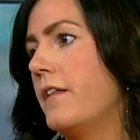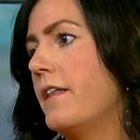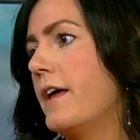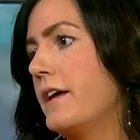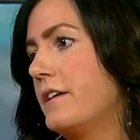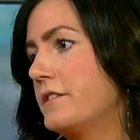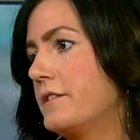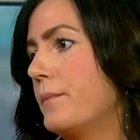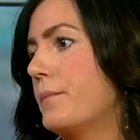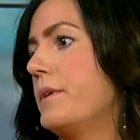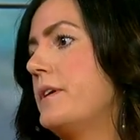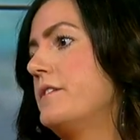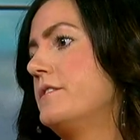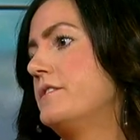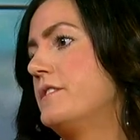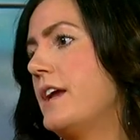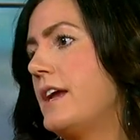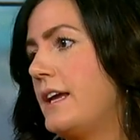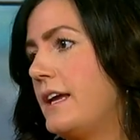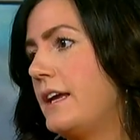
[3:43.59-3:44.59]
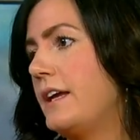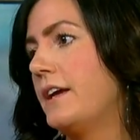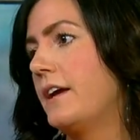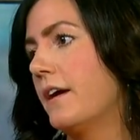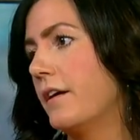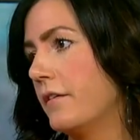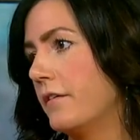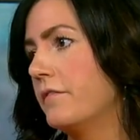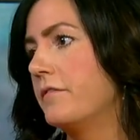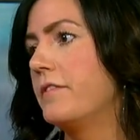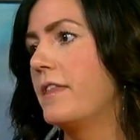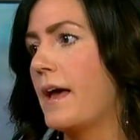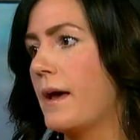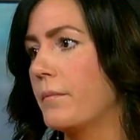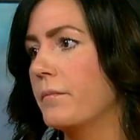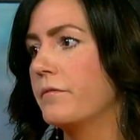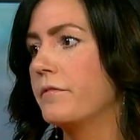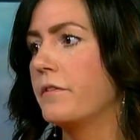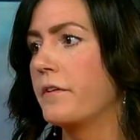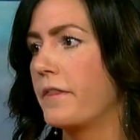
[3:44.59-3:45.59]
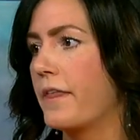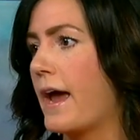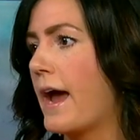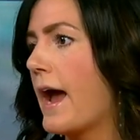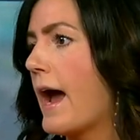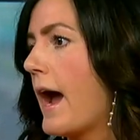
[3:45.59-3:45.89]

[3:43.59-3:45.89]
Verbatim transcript: like someone is taking care of them for that